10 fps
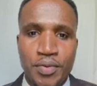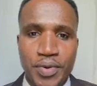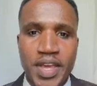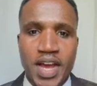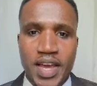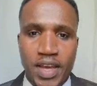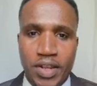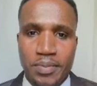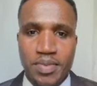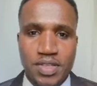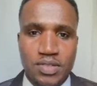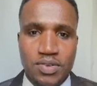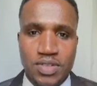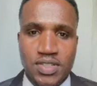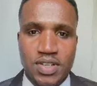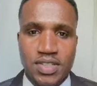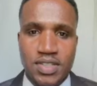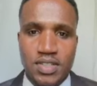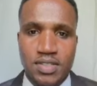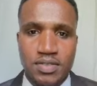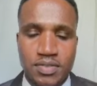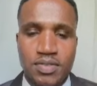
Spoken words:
We are hit and miss consulting,